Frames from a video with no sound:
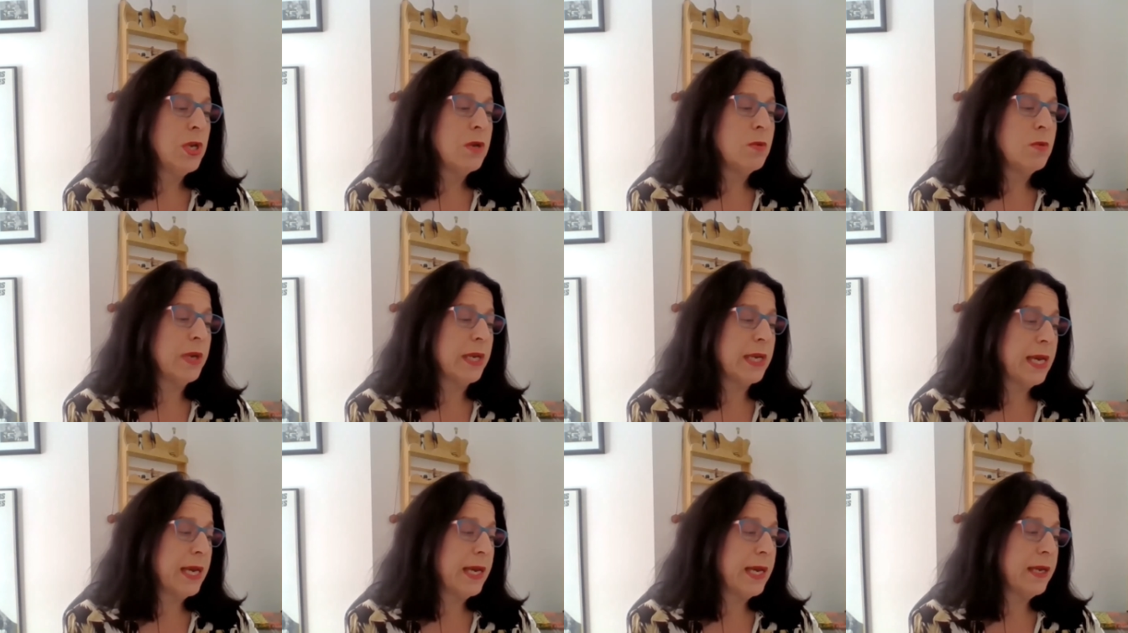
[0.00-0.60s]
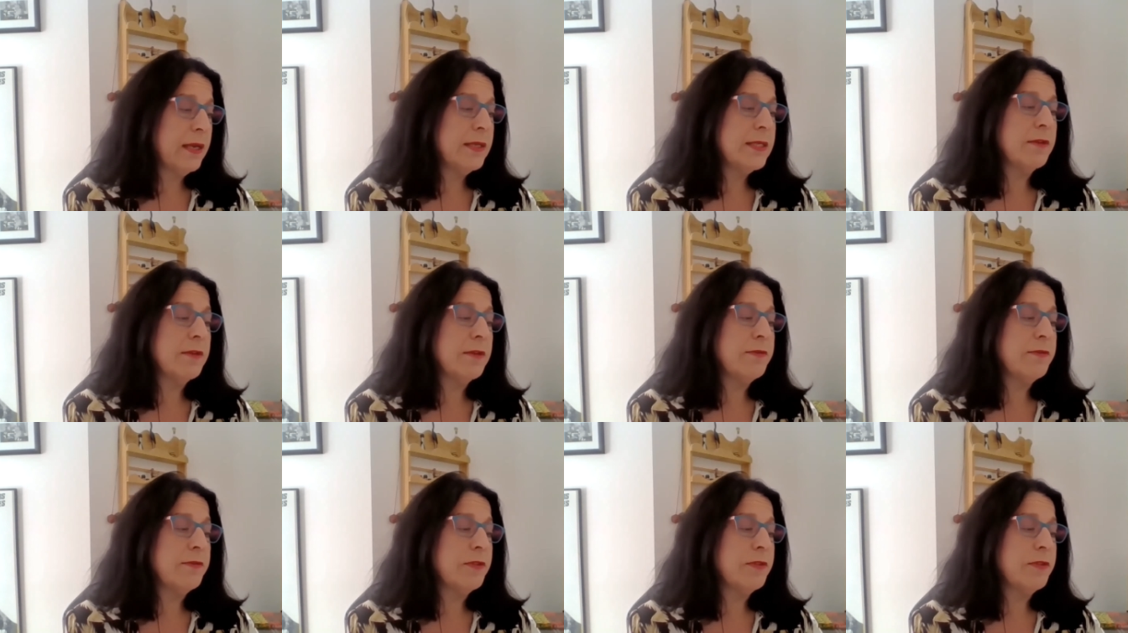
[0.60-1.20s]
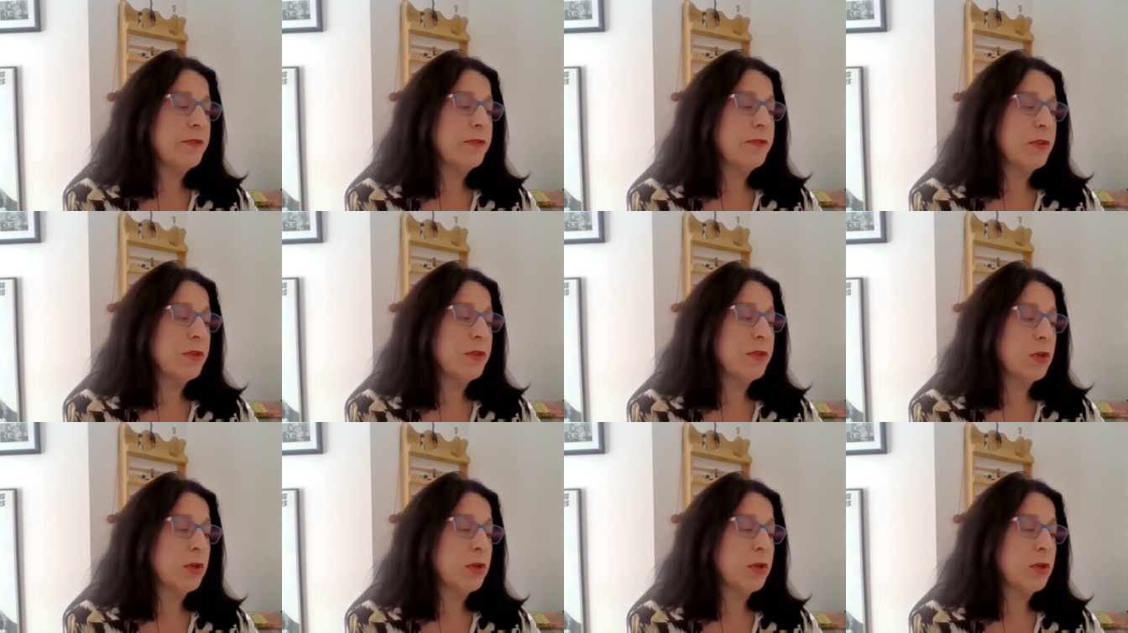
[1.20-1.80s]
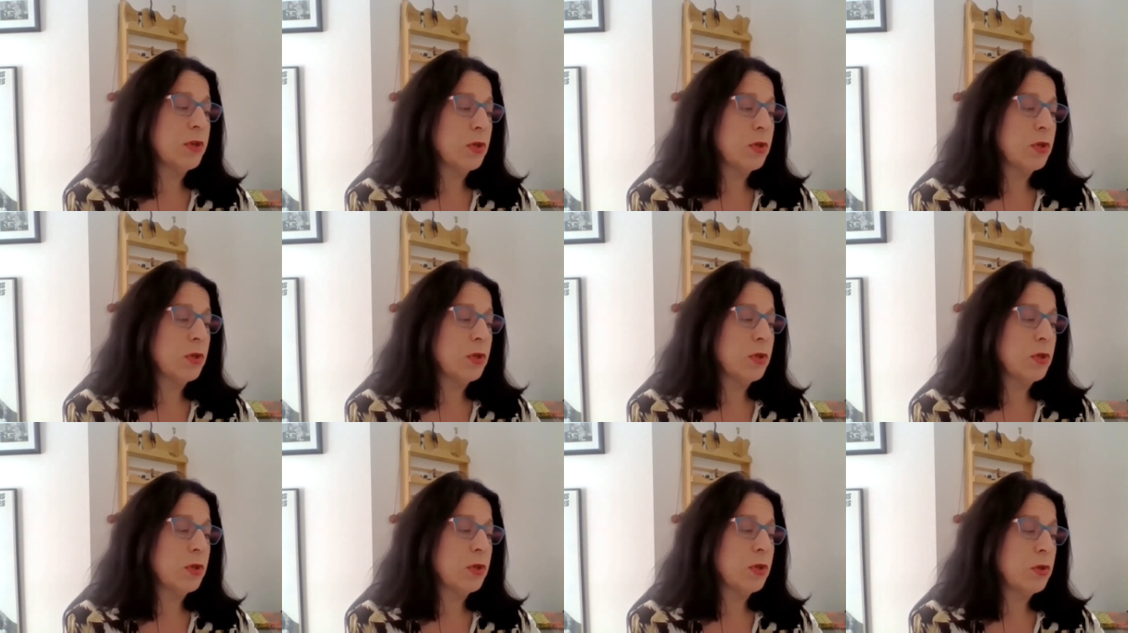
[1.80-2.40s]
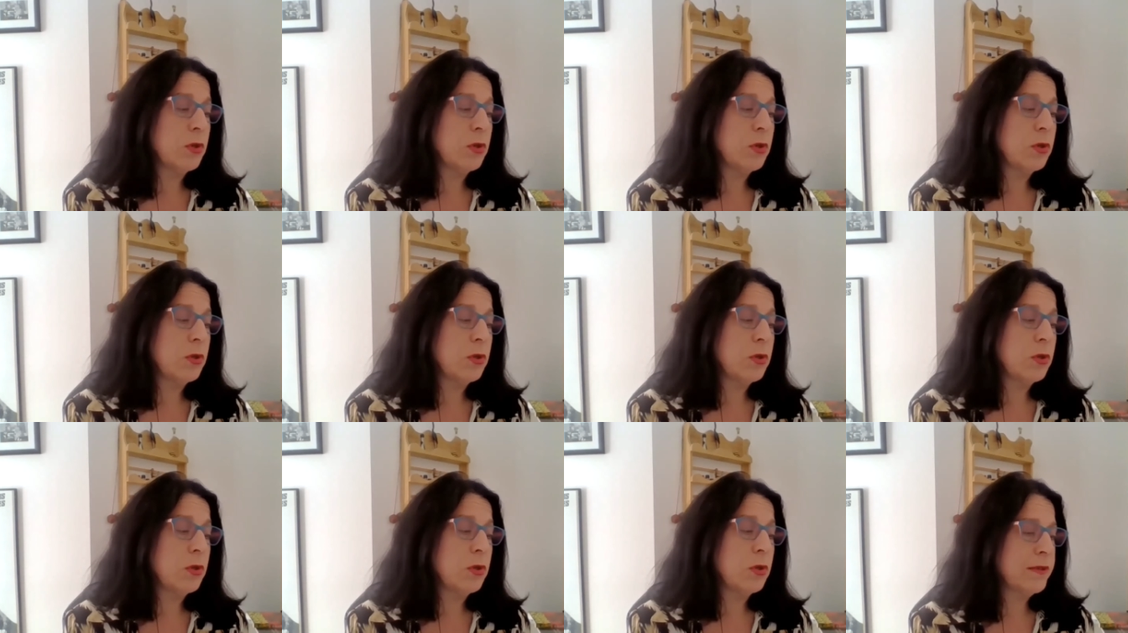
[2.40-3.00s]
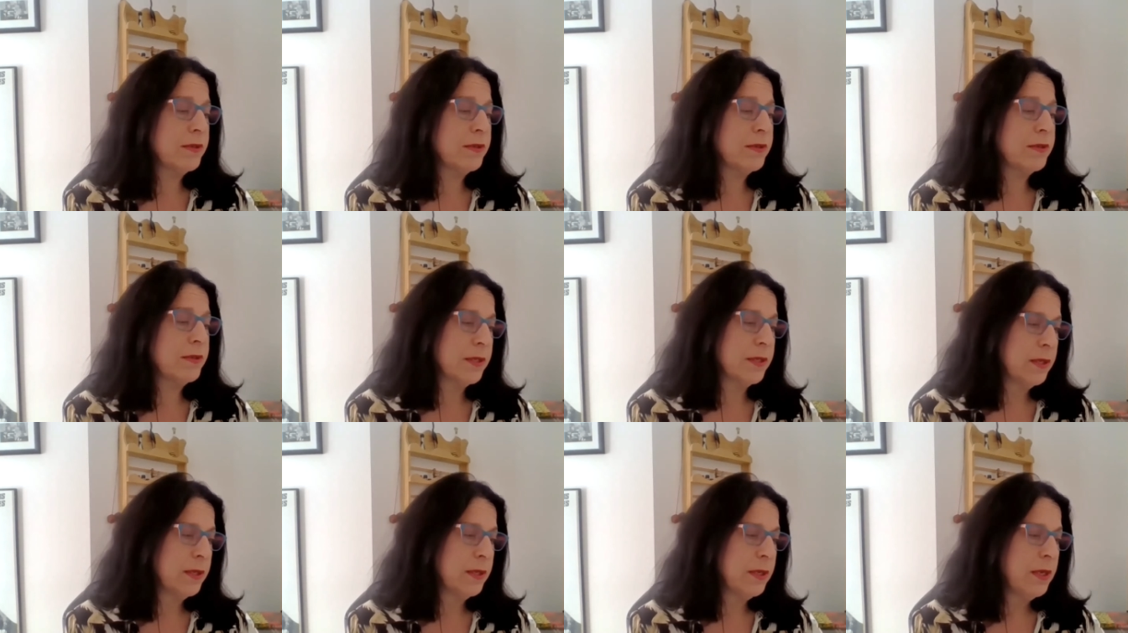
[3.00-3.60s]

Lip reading: Regardless of the cause of death, they slit the throats.